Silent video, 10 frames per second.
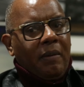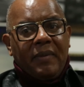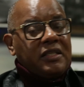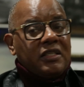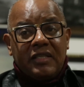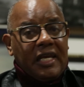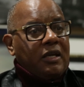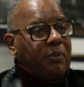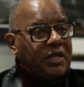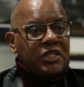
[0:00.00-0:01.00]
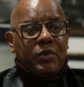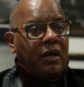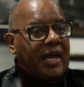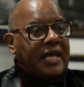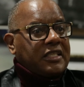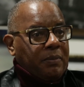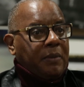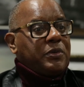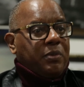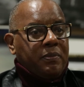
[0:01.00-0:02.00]
I'm not just taking pictures without asking
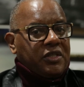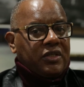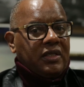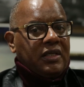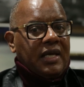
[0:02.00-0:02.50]
people's permission.